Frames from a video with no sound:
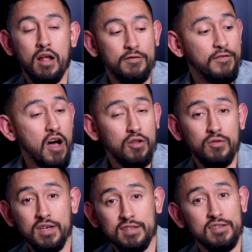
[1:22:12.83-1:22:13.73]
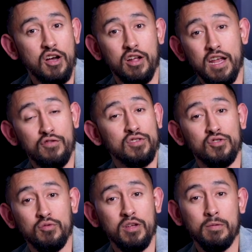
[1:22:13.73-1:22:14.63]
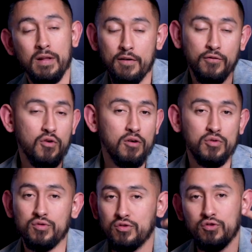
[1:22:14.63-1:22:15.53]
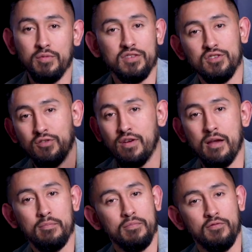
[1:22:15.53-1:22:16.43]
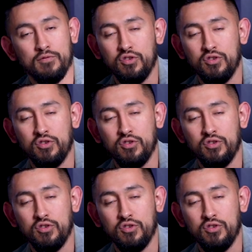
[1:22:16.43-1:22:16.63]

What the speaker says: Follow us on every social media platform, YouTube, Instagram,